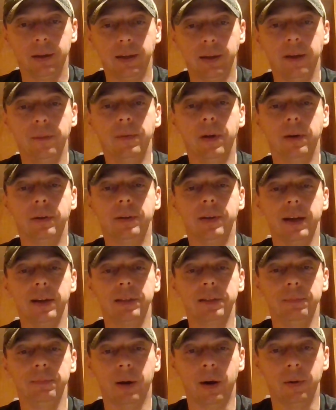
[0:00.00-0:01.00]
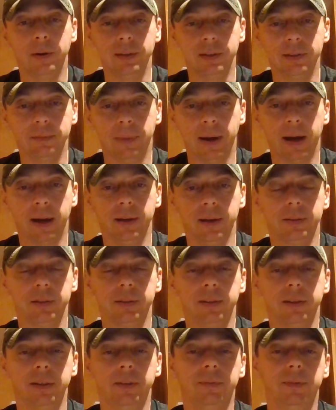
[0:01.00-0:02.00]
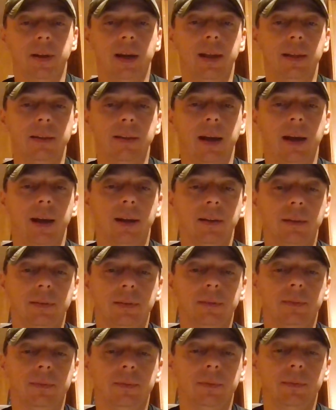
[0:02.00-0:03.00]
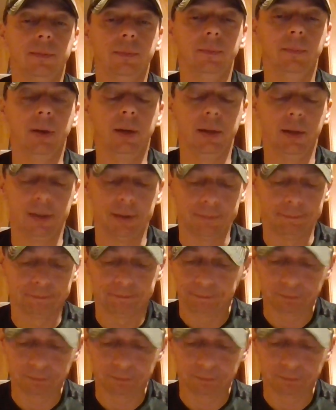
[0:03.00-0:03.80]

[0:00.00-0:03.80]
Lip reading: give their testimonies about it and stuff like that. But